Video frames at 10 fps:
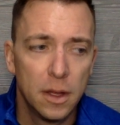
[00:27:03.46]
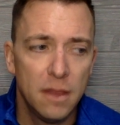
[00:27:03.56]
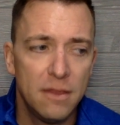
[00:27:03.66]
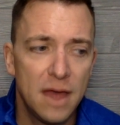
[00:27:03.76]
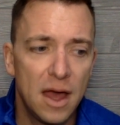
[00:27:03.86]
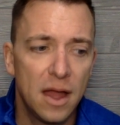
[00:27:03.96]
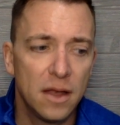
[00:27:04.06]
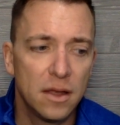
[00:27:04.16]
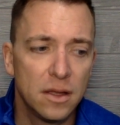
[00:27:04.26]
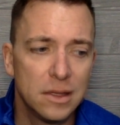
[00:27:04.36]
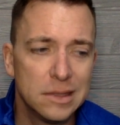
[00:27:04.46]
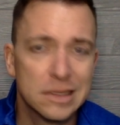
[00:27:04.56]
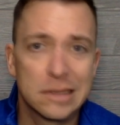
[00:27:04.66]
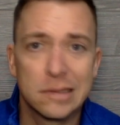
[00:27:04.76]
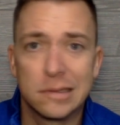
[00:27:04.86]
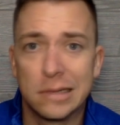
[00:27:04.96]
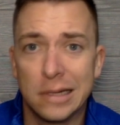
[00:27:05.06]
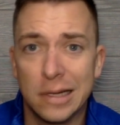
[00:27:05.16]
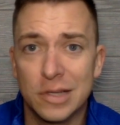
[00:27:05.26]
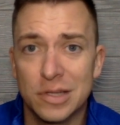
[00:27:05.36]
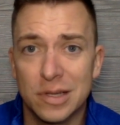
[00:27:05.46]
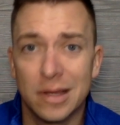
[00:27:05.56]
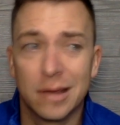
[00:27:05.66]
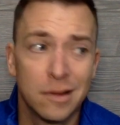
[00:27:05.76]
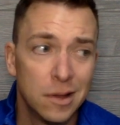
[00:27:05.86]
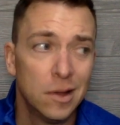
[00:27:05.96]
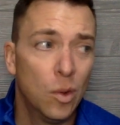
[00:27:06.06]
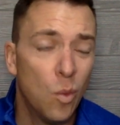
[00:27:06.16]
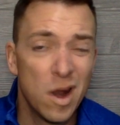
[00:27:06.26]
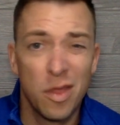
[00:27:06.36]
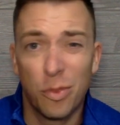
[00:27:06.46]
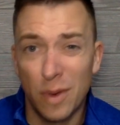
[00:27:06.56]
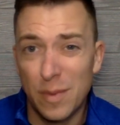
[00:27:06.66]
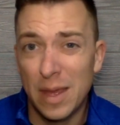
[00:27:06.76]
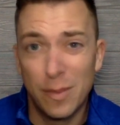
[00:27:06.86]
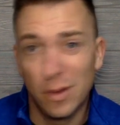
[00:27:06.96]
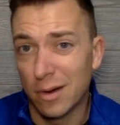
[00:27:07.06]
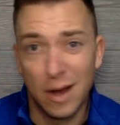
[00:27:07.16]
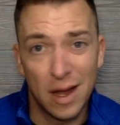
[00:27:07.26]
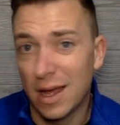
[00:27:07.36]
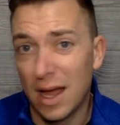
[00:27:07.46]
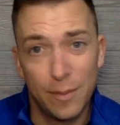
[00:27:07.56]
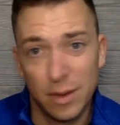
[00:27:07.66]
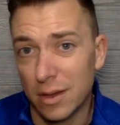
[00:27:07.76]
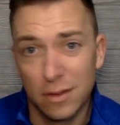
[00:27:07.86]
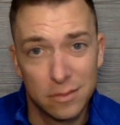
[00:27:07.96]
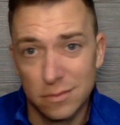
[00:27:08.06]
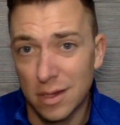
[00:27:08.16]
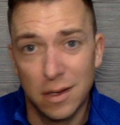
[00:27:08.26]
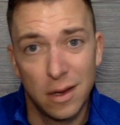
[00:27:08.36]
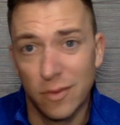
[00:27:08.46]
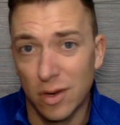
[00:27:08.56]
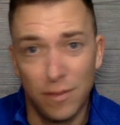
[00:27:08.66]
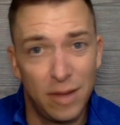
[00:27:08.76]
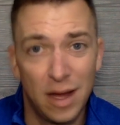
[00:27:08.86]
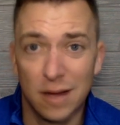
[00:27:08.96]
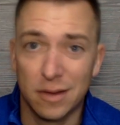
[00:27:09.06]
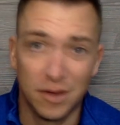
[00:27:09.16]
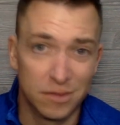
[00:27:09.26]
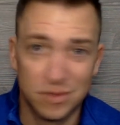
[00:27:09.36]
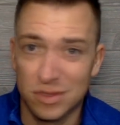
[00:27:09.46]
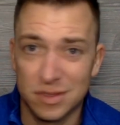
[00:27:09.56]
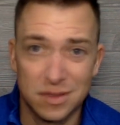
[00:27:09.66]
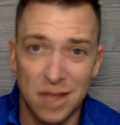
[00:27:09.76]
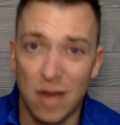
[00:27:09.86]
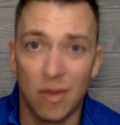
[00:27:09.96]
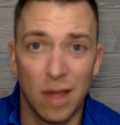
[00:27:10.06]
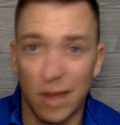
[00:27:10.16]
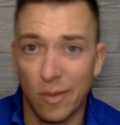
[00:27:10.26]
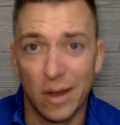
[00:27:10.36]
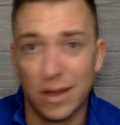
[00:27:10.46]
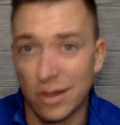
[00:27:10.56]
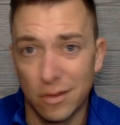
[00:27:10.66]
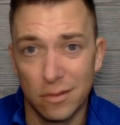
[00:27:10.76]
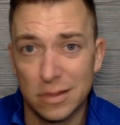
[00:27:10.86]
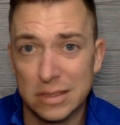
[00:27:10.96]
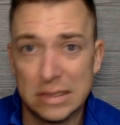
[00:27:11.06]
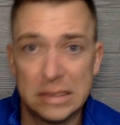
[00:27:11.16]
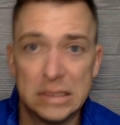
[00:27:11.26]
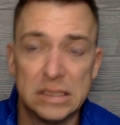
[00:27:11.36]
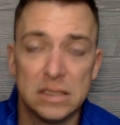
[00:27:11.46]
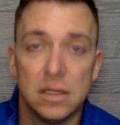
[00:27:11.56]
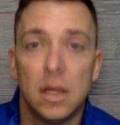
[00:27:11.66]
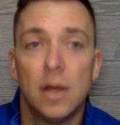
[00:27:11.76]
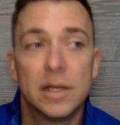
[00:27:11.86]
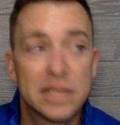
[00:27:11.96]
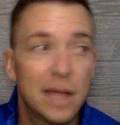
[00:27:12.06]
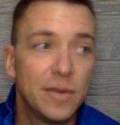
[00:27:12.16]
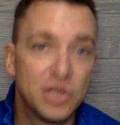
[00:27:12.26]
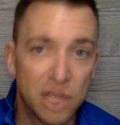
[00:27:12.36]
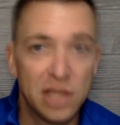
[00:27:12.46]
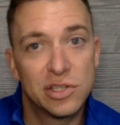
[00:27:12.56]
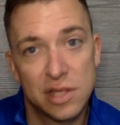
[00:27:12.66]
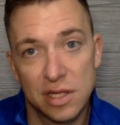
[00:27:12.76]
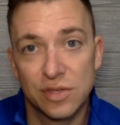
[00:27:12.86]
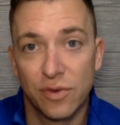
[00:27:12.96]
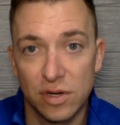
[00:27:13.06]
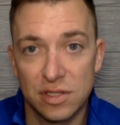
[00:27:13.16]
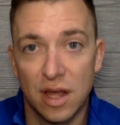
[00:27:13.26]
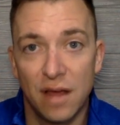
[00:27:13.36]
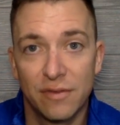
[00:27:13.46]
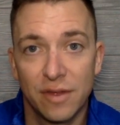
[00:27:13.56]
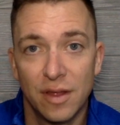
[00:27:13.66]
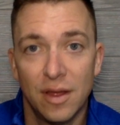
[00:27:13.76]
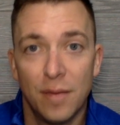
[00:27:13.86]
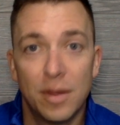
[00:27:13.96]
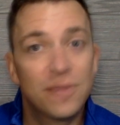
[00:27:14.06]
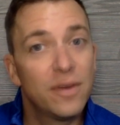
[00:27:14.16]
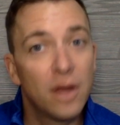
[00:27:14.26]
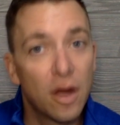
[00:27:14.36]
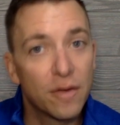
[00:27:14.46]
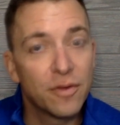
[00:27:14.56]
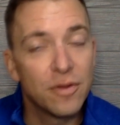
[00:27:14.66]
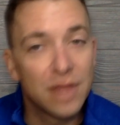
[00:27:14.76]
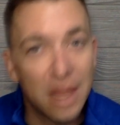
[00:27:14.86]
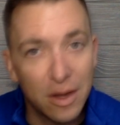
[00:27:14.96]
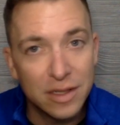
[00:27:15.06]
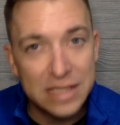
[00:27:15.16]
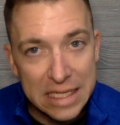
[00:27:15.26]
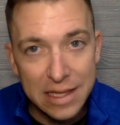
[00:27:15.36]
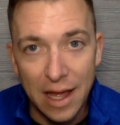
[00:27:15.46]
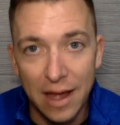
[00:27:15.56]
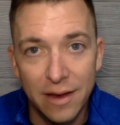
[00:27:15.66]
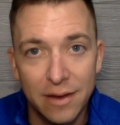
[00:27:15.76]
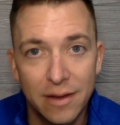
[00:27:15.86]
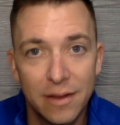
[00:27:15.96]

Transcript: that you're like, oh gosh, like one in three people are not happy. They never come back. They're just, they don't like what I do. Ugh. Well, it's time to change things, first off. But it's very hard for you to guarantee that